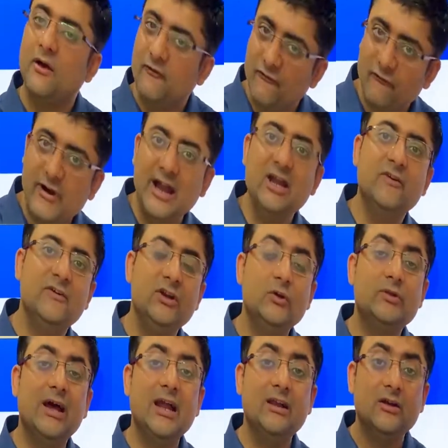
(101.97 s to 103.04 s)
Why do we do
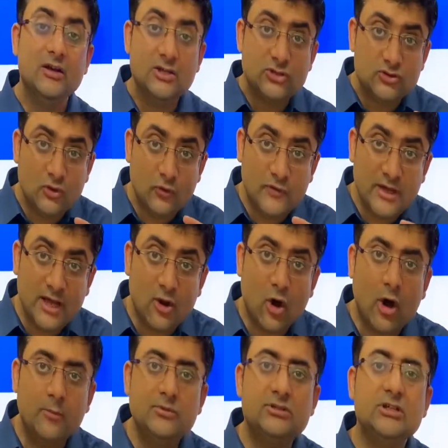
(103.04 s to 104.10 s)
that? So we can
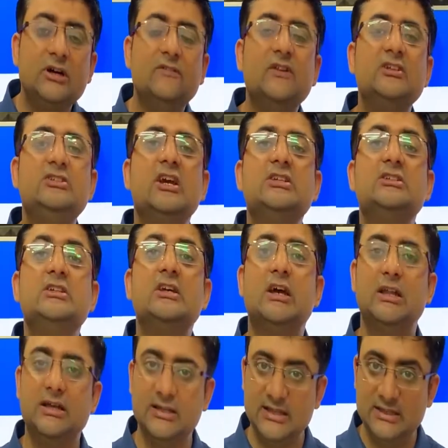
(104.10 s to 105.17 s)
observe the change in
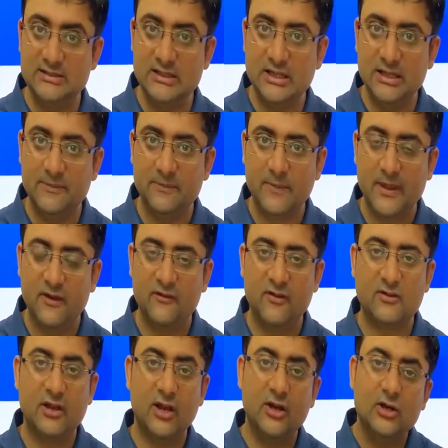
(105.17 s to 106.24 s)
color easily. Is
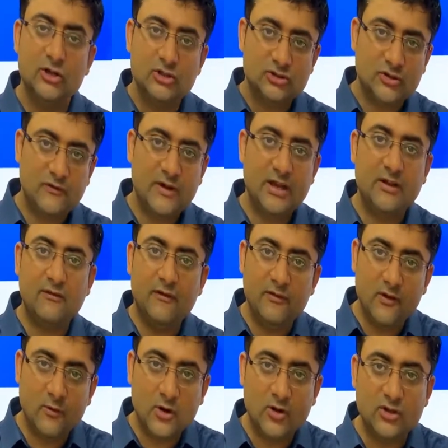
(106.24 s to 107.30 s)
this clear? So whenever
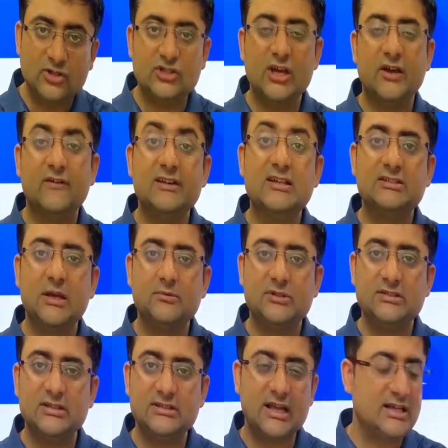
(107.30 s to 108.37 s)
we want to check whether
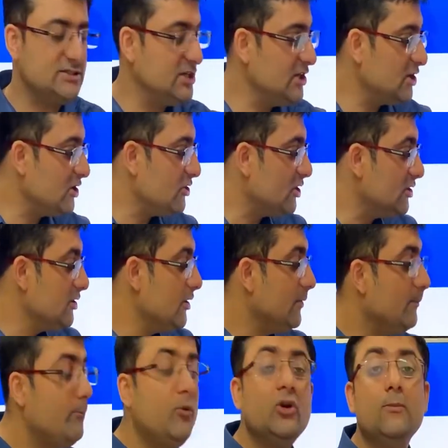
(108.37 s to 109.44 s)
substance is acidic or not,
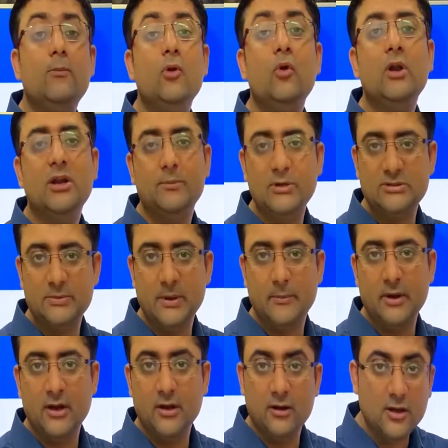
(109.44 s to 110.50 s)
put blue litmus paper
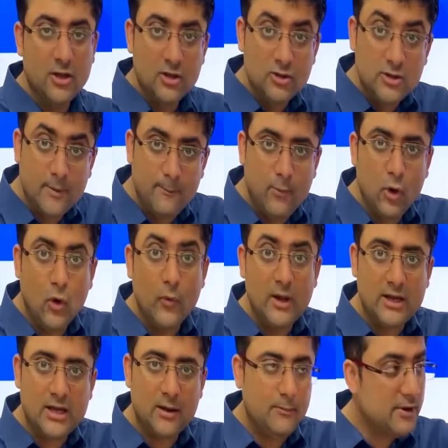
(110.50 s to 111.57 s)
in it. The blue
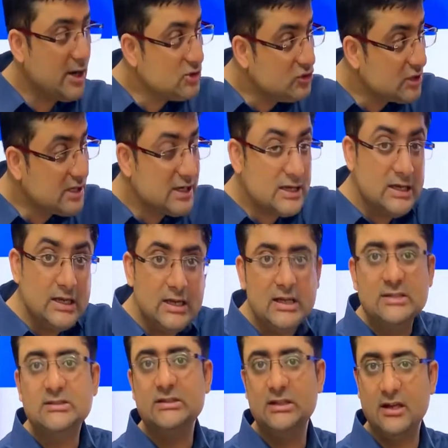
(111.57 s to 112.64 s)
will come red, so you can clearly
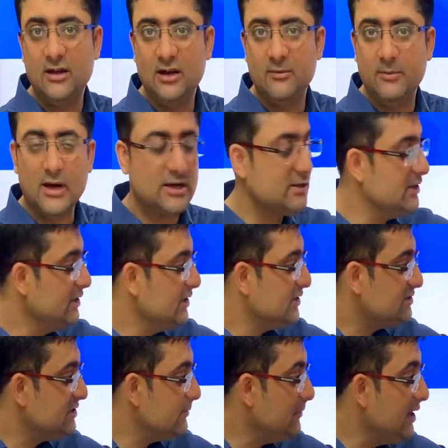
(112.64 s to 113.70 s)
see the red mark.
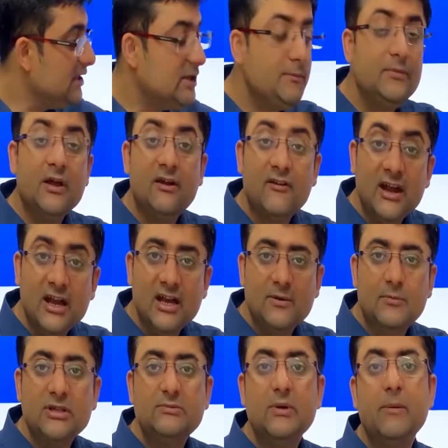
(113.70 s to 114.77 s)
Similarly, dip the red
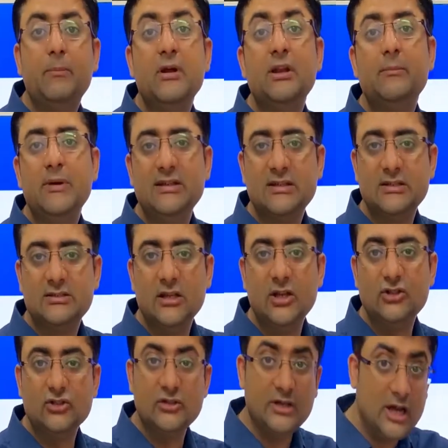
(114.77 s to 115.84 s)
litmus paper in a basic
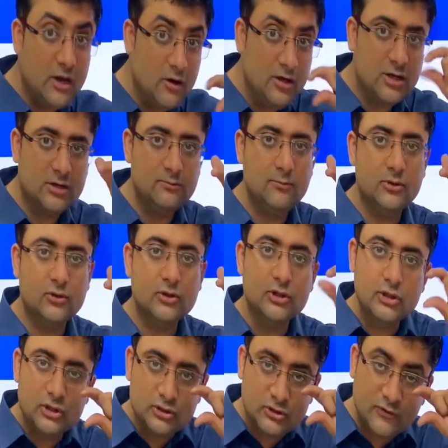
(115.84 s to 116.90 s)
solution, it will turn blue.
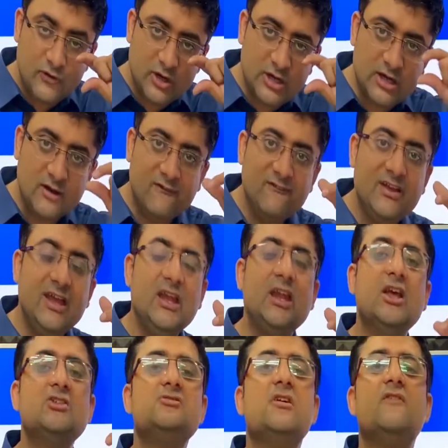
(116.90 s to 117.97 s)
So for
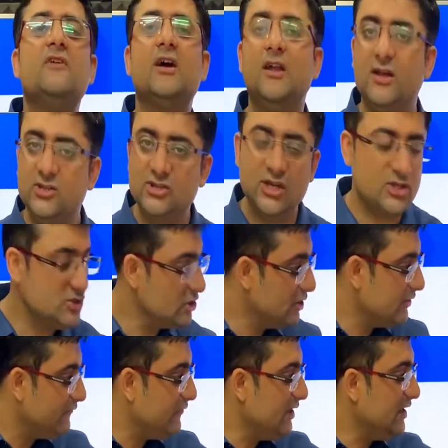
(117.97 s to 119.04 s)
convenience of color change,
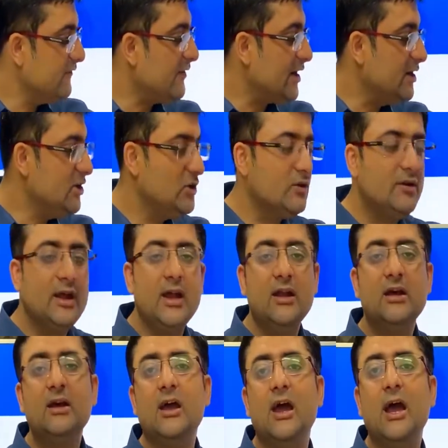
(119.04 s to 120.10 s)
we divide into
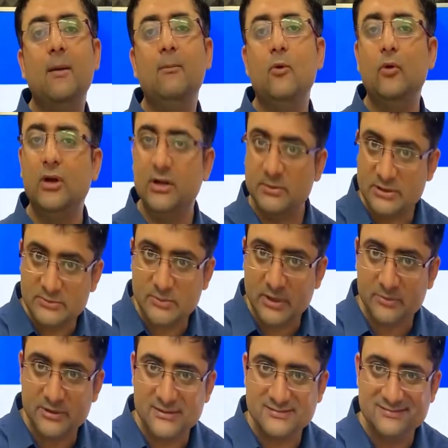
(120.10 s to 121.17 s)
red and blue litmus
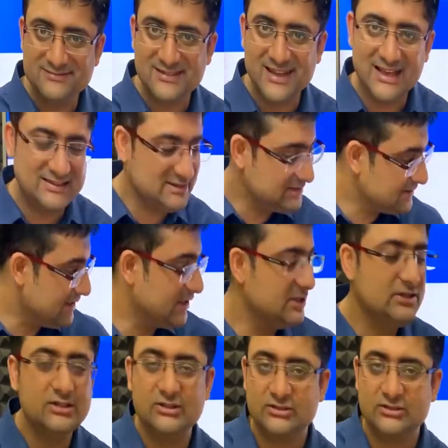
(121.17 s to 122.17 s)
paper. Is this clear?